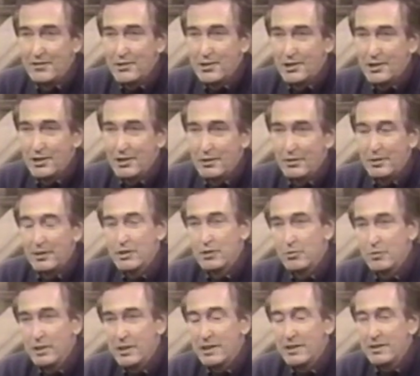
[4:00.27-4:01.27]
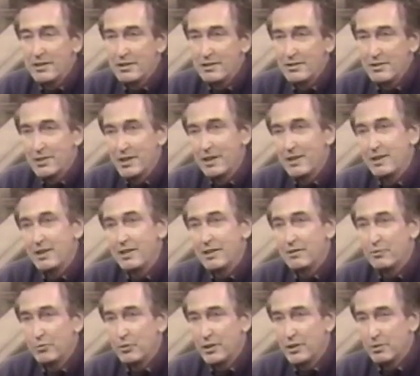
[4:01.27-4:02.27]
the show in 20 years, I think
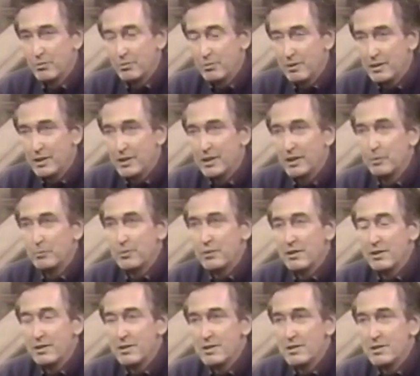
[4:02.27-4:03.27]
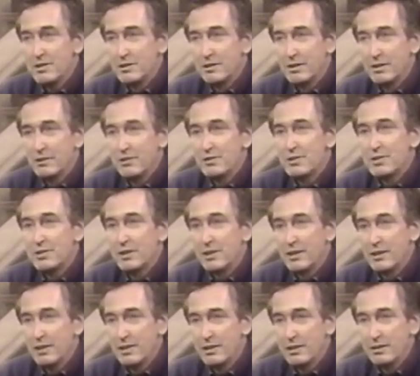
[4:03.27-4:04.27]
if we can really help kids
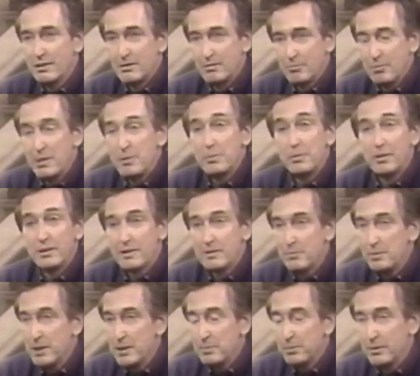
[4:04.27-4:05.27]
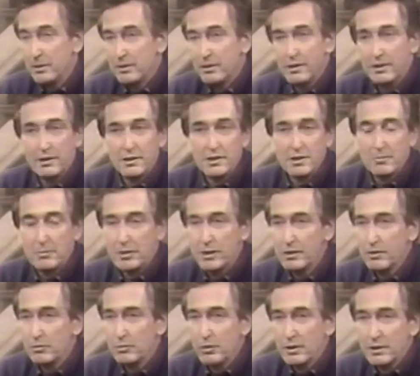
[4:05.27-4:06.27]
understand that people are people and it doesn't
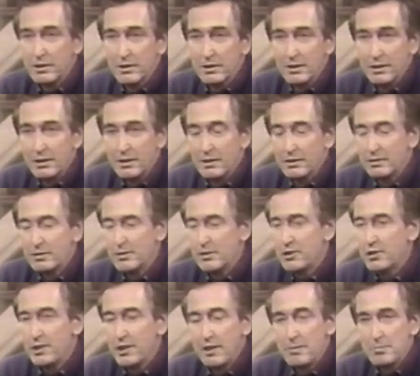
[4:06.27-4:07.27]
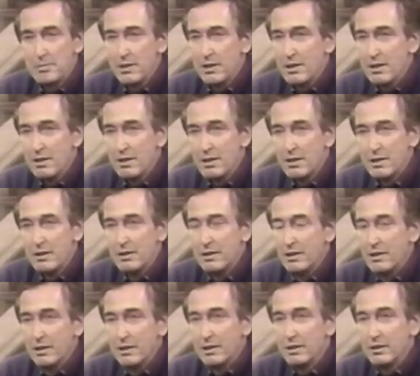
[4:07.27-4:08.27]
matter what color or shape they are,
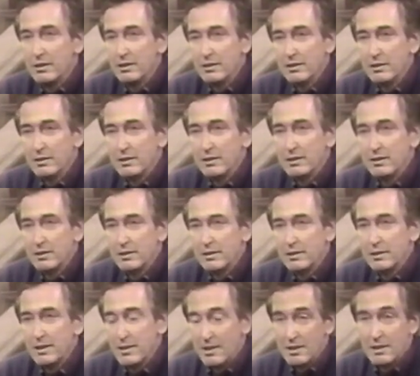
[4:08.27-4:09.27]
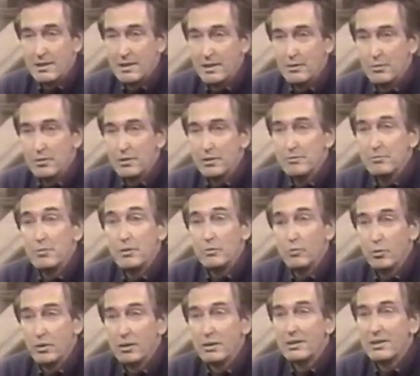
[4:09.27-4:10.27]
uh, I think that would have
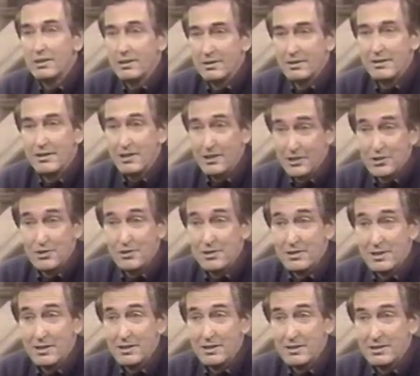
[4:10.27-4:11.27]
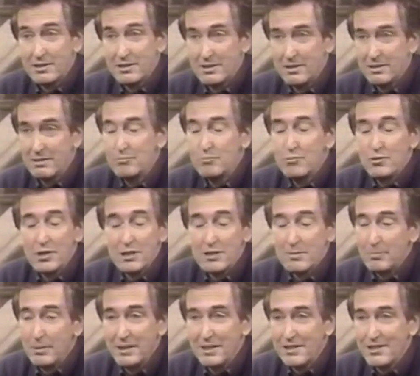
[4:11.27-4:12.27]
been worth the exercise
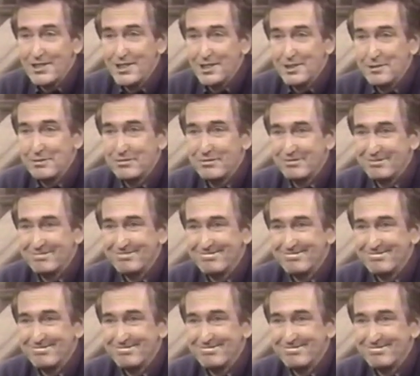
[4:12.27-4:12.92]
just by itself.